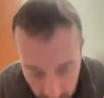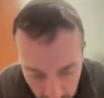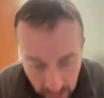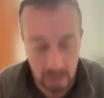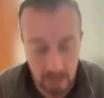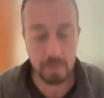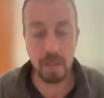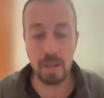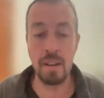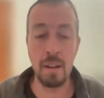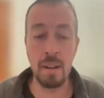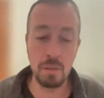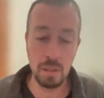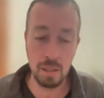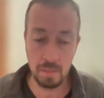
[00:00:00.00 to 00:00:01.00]
Can you get a
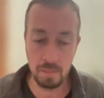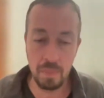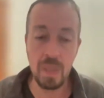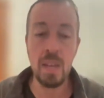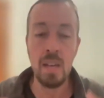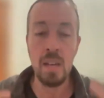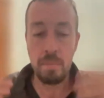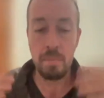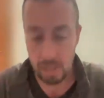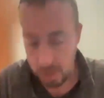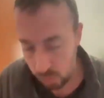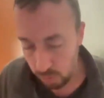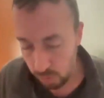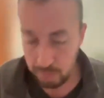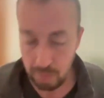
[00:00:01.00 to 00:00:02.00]
better outcome
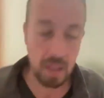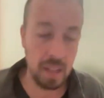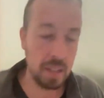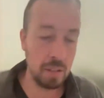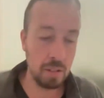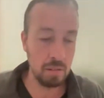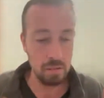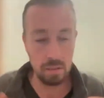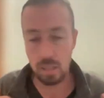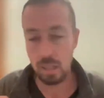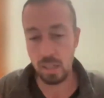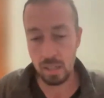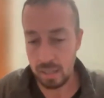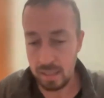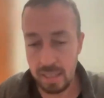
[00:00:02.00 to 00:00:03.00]
because you apply your
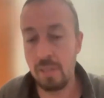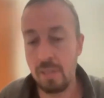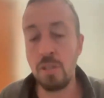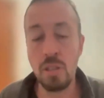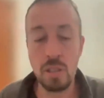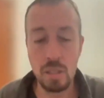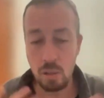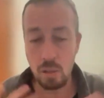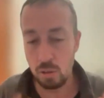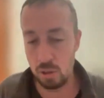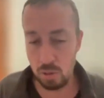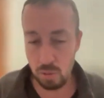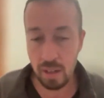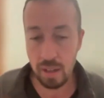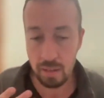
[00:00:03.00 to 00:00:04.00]
intelligence and your
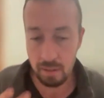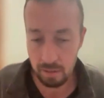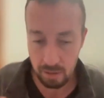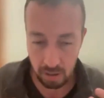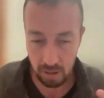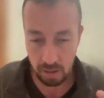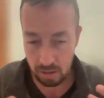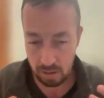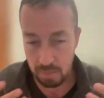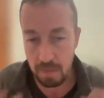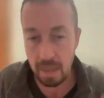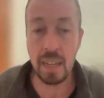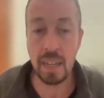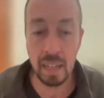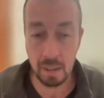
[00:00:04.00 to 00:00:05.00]
strength to
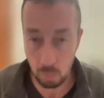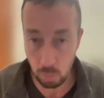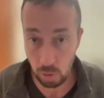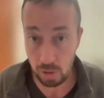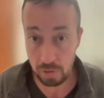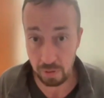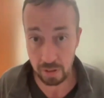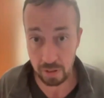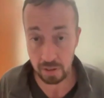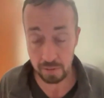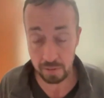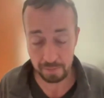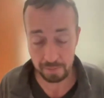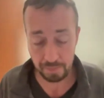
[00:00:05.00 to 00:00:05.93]
making it work for you?